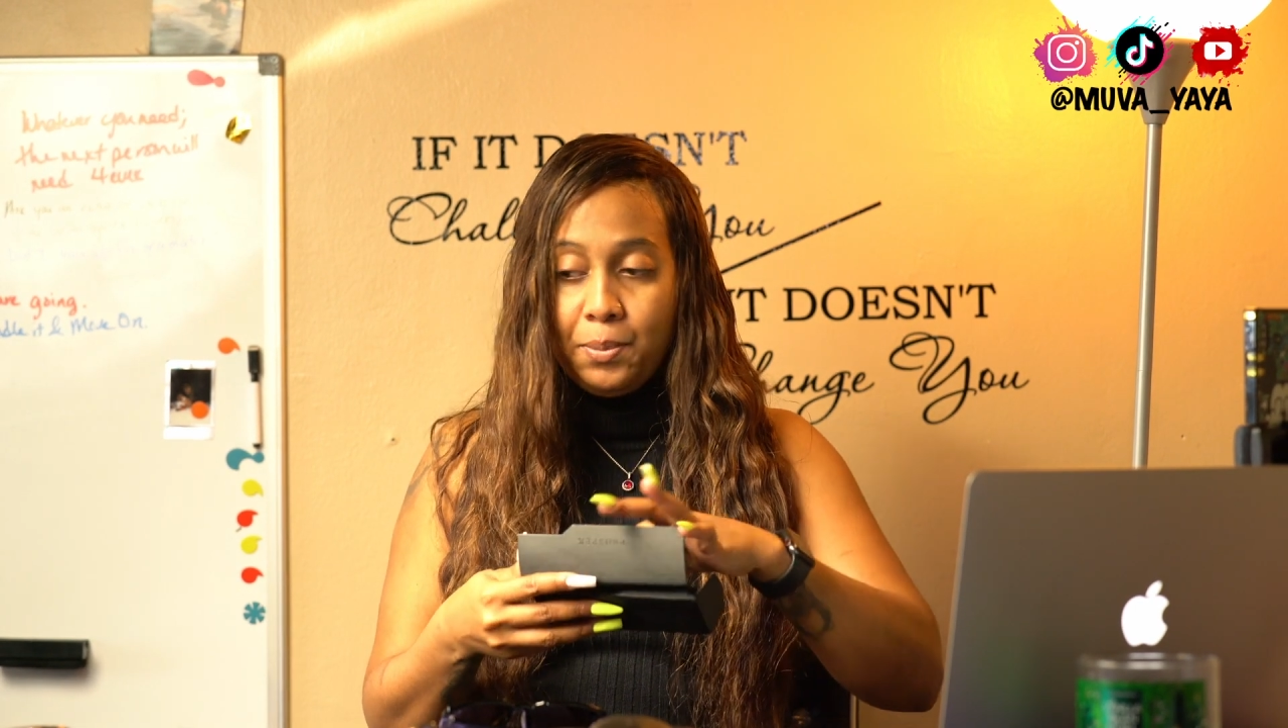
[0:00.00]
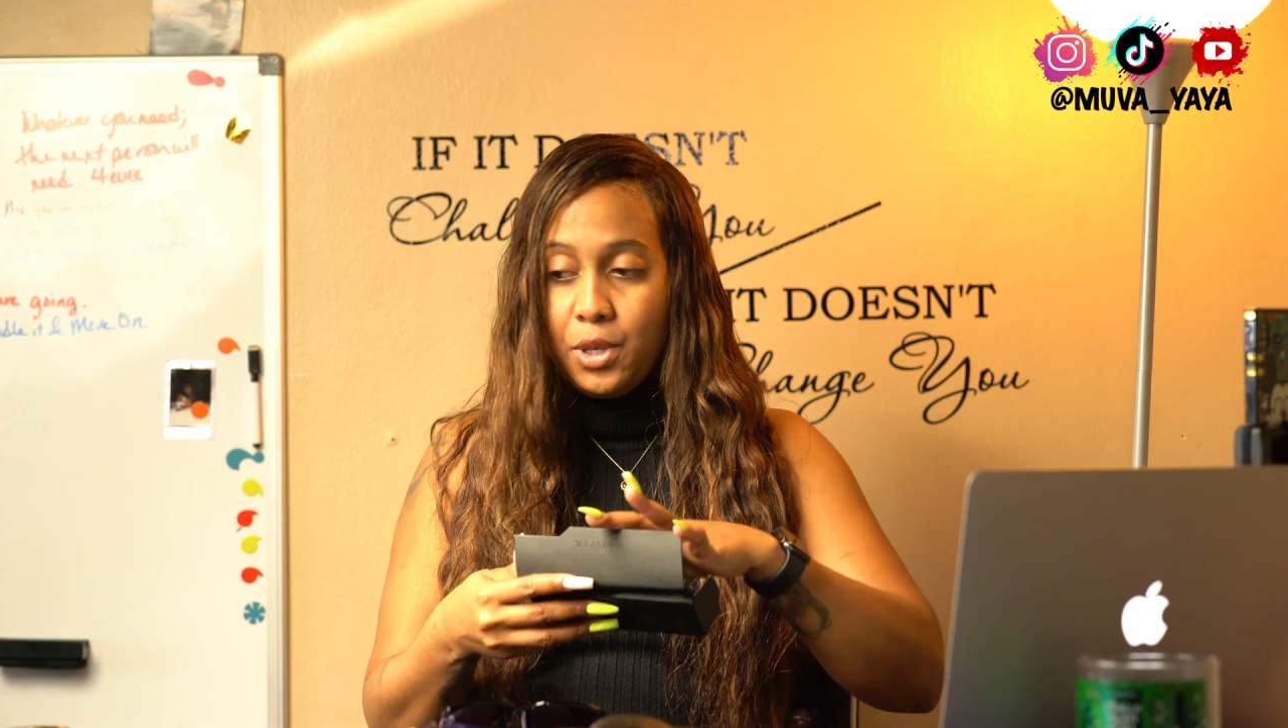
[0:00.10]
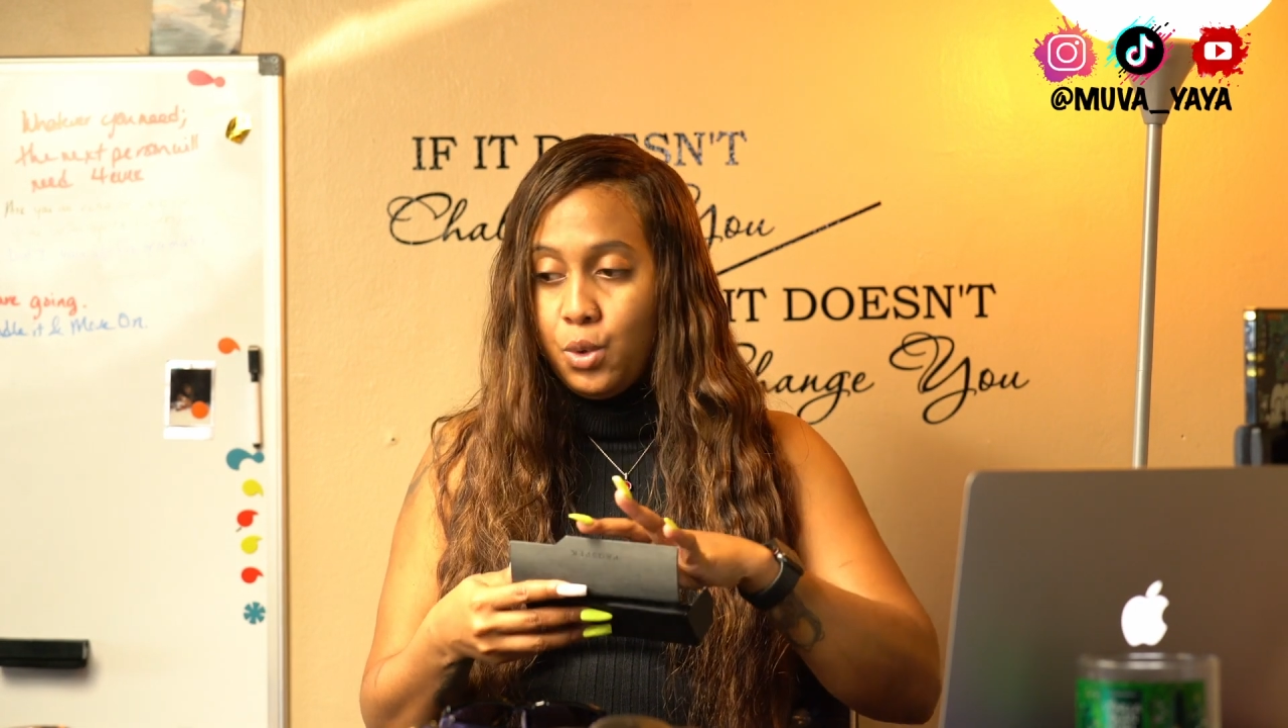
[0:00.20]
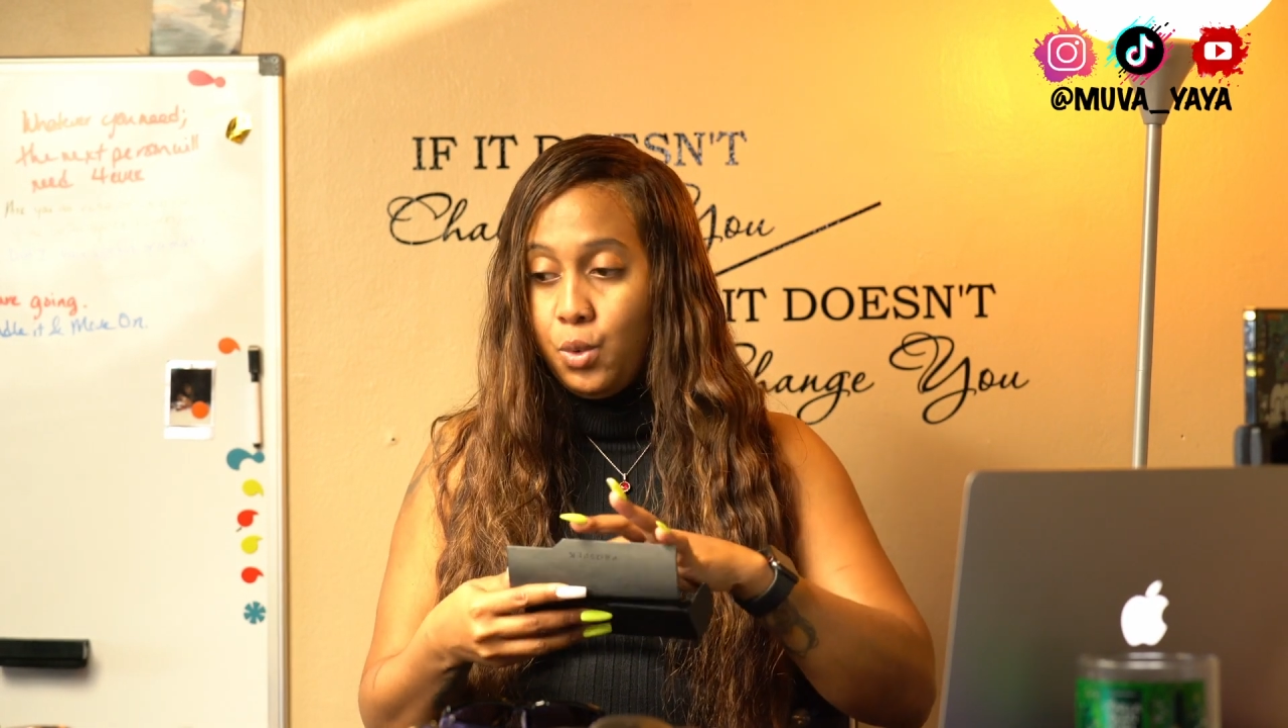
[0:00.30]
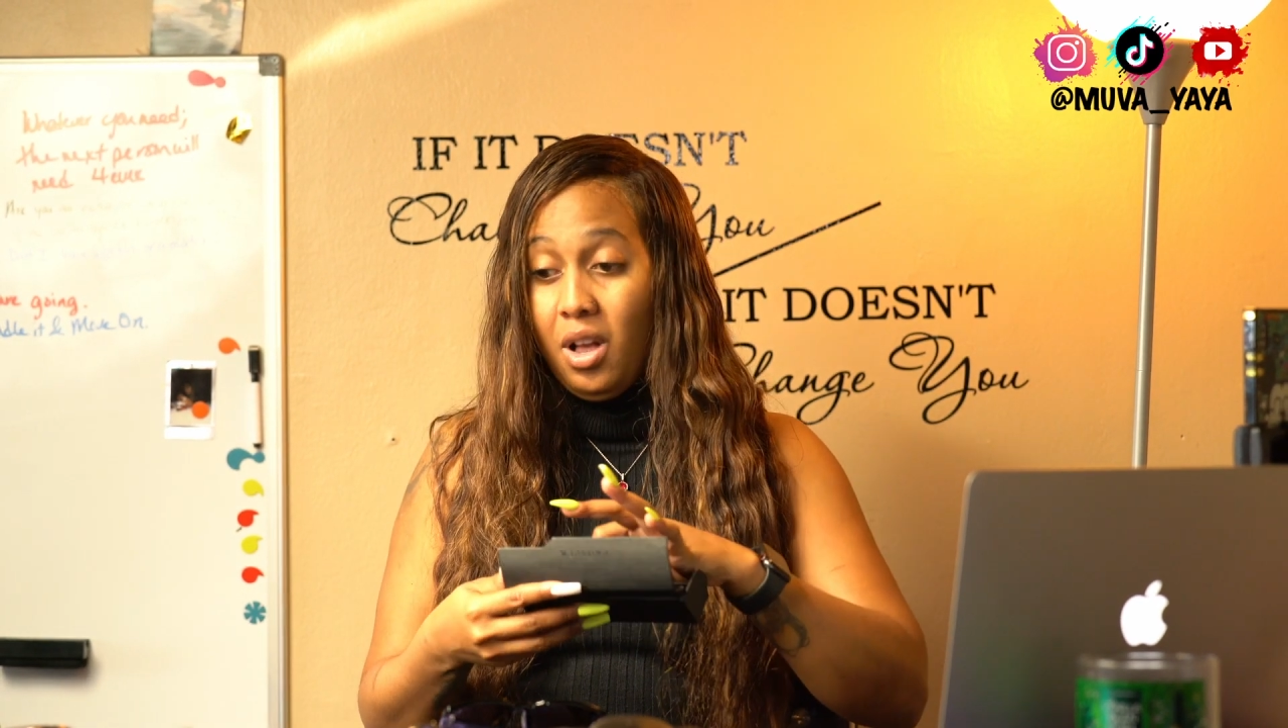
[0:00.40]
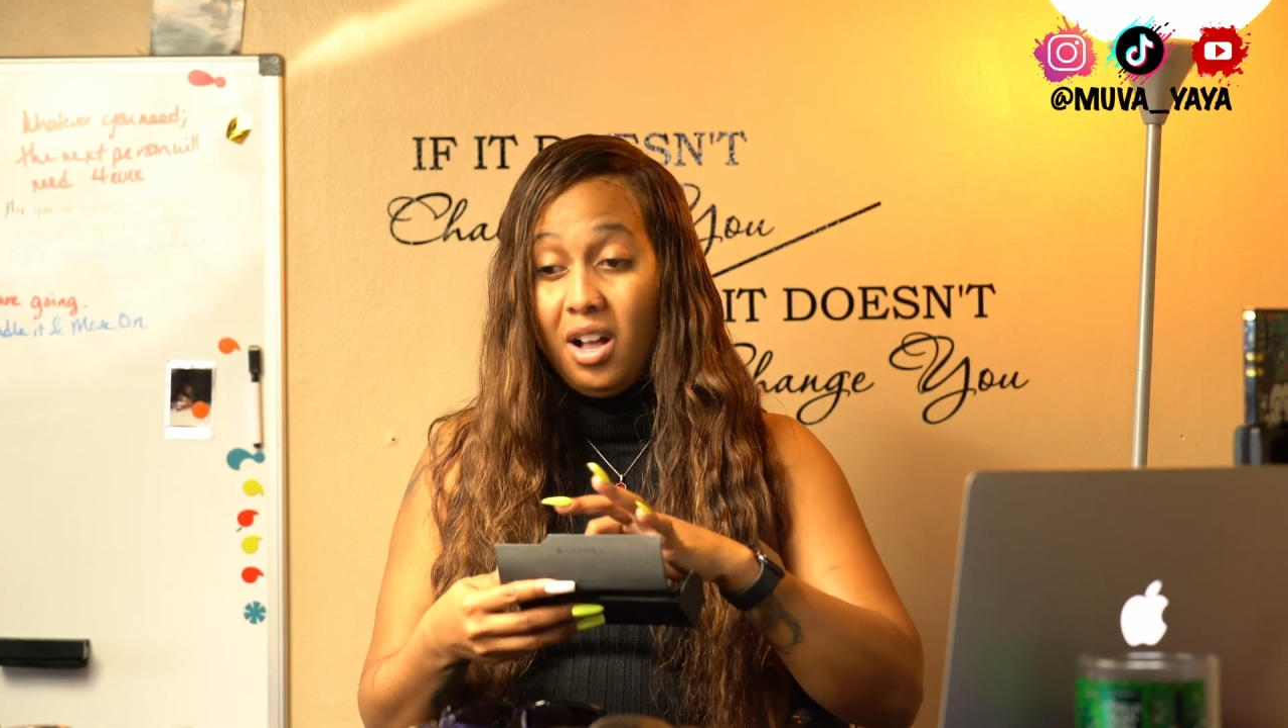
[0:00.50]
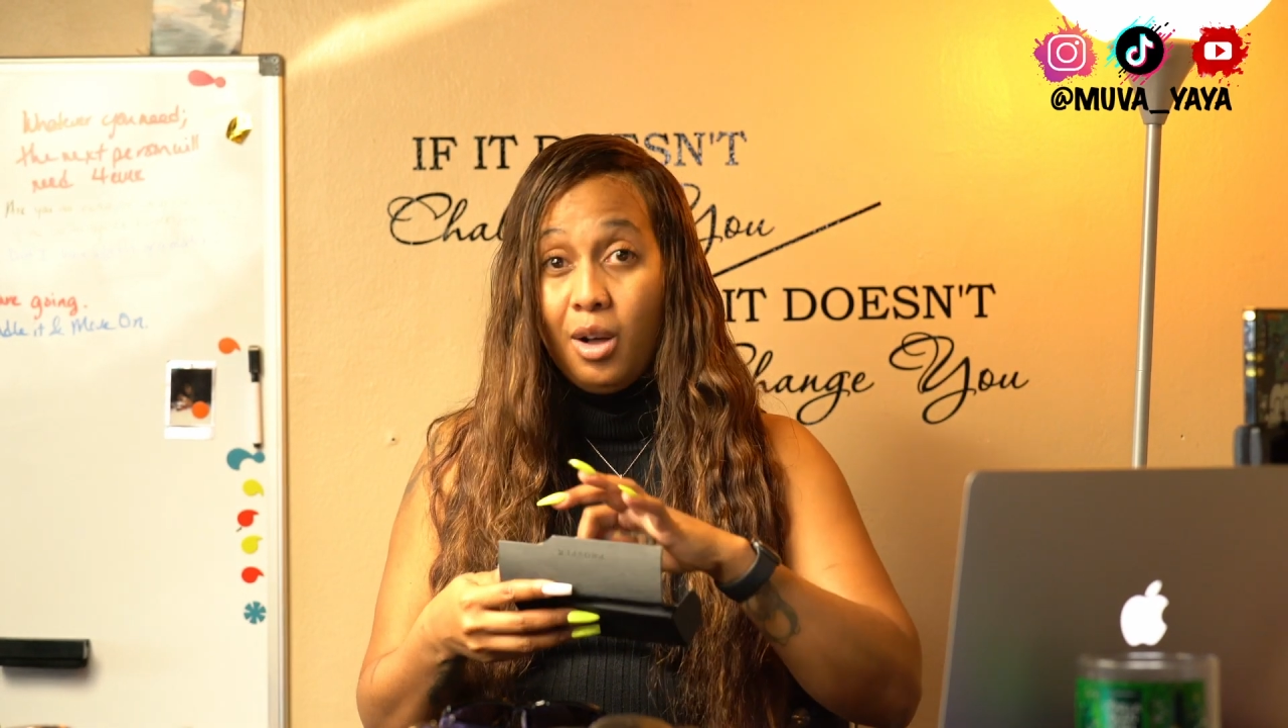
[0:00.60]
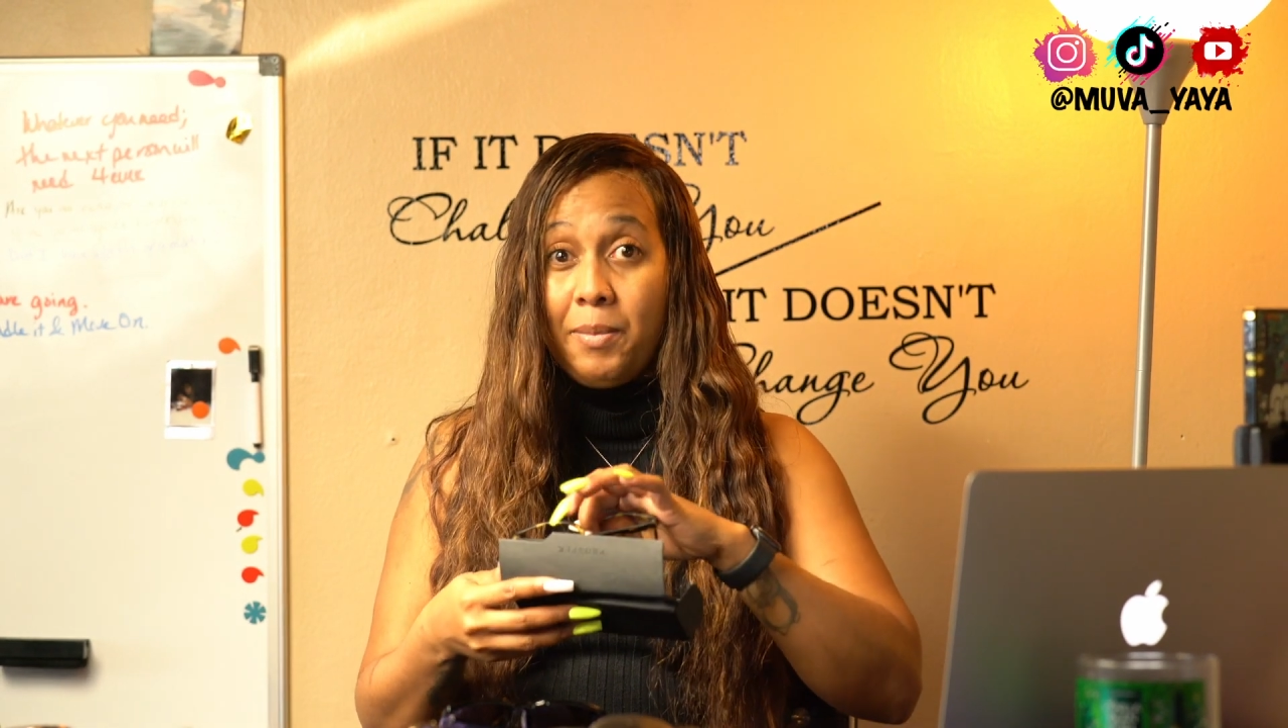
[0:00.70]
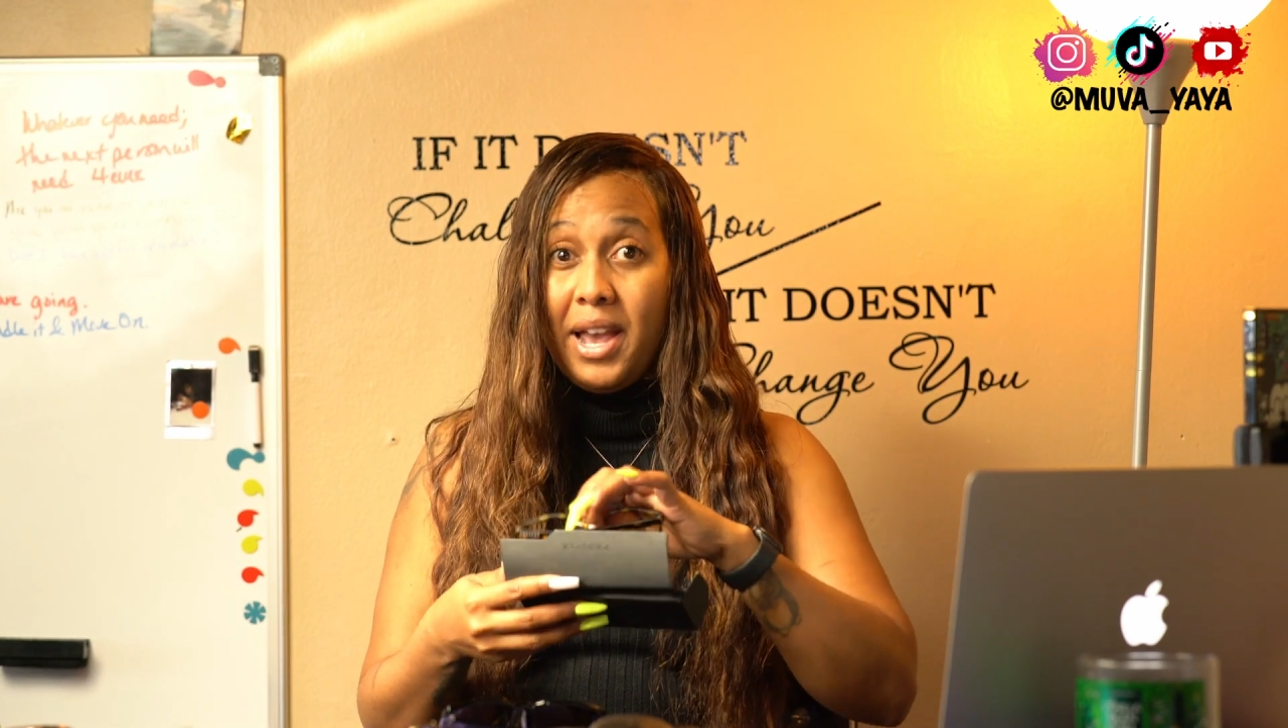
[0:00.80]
you help